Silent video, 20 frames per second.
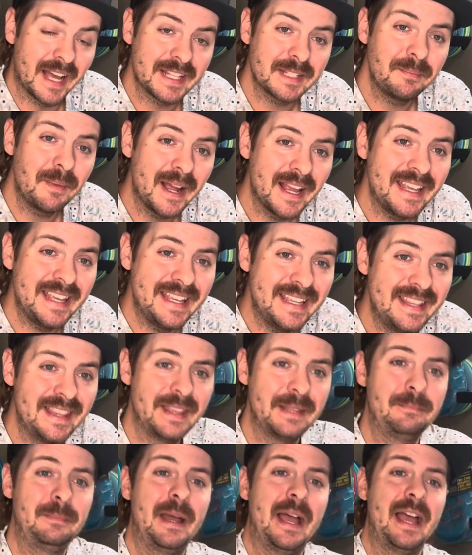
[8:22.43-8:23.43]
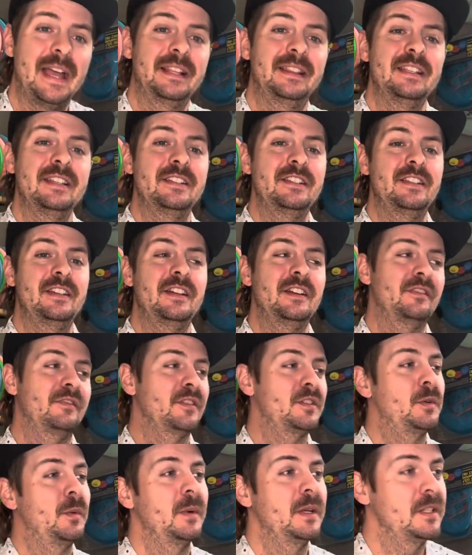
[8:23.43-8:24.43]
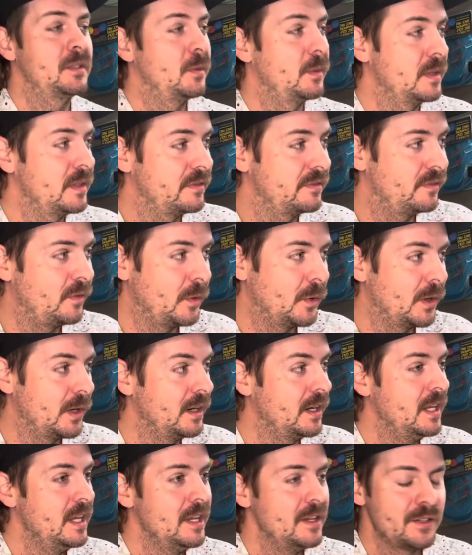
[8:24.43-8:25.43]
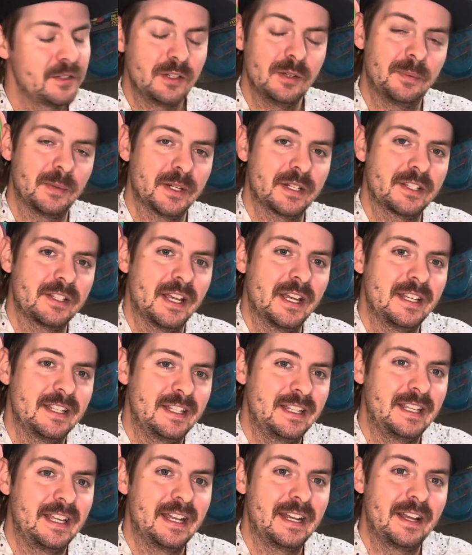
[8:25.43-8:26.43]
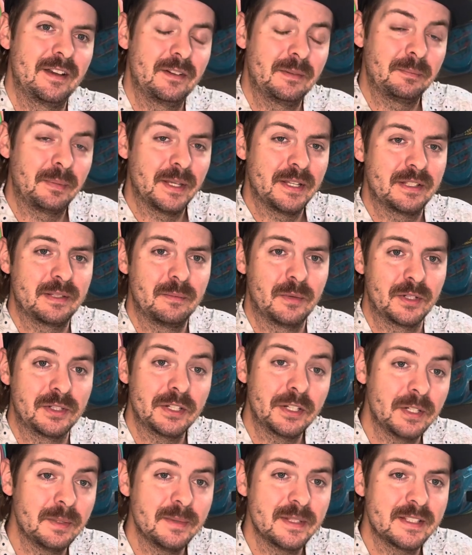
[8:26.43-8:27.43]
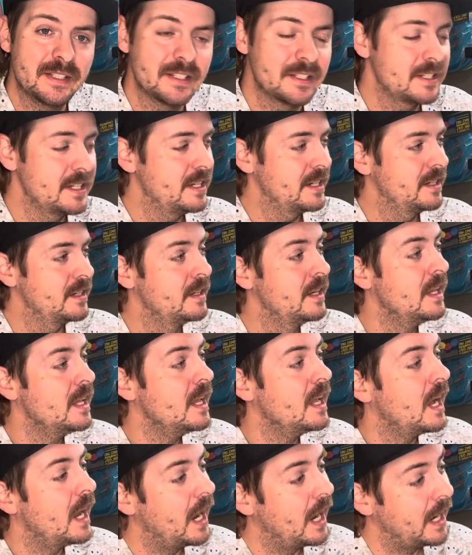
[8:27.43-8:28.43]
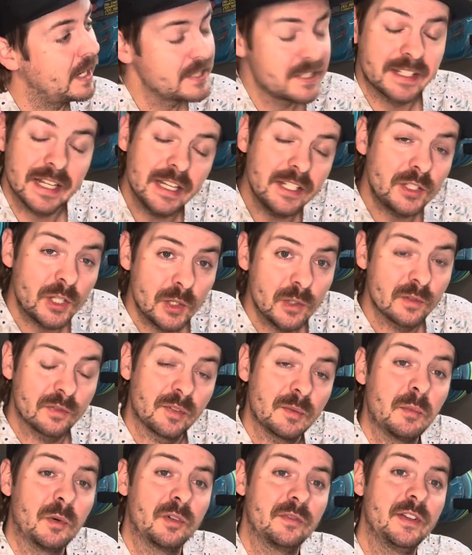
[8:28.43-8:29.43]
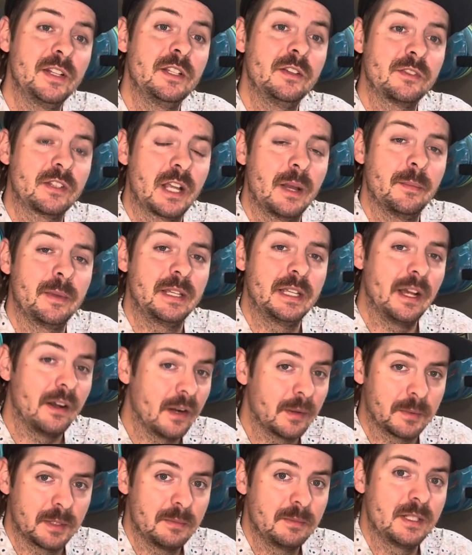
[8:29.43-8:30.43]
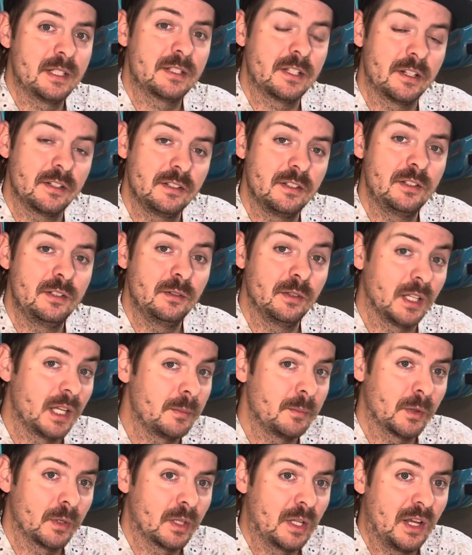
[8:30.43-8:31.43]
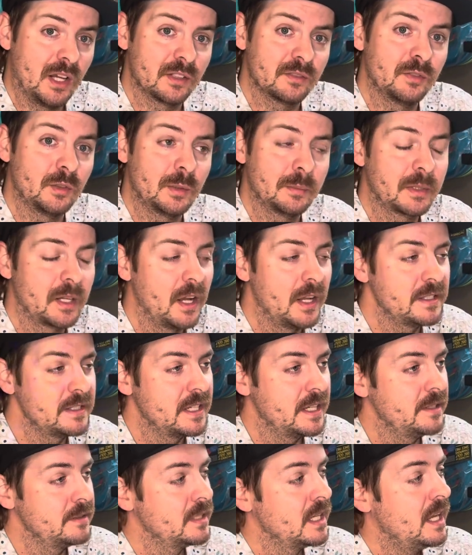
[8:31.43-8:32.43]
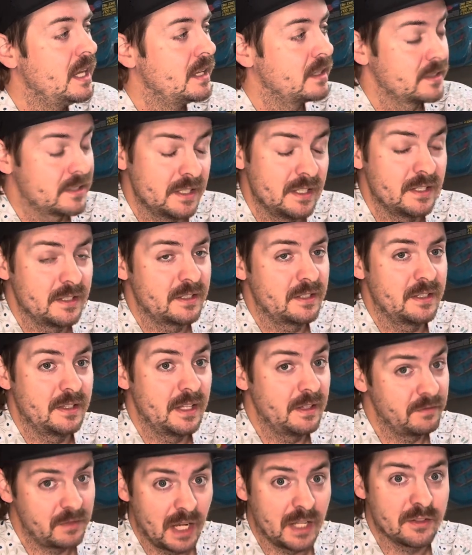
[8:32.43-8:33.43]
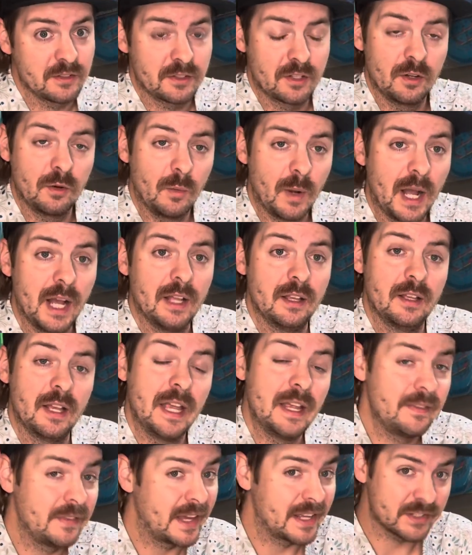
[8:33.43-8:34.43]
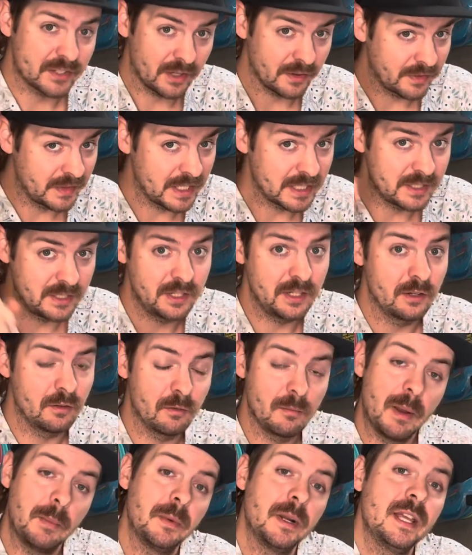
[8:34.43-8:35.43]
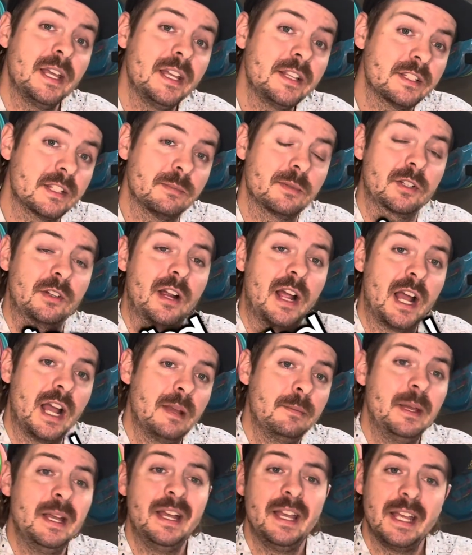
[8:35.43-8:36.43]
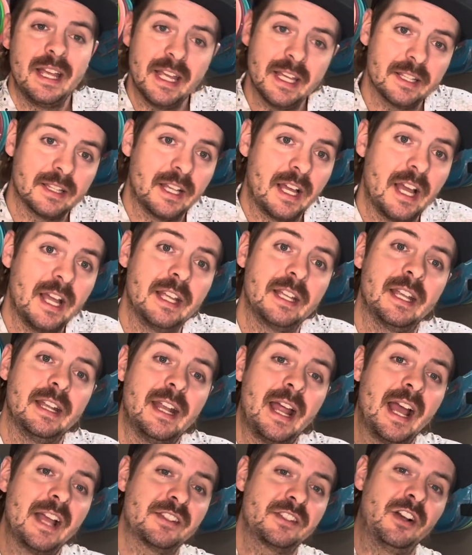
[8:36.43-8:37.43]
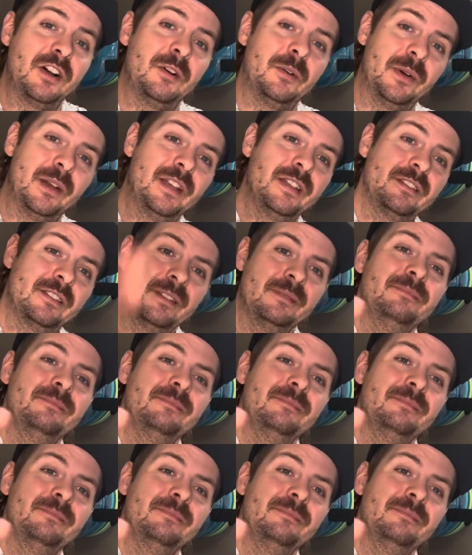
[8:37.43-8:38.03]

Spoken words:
my in the bag this year for 2024. Super excited to get out and play some more tournaments this year. Stay tuned for more videos coming out. I'm going to be starting to do a lot more long form content since they've done so well, and that's all thanks to you. Remember to hit subscribe, hit like, and as always,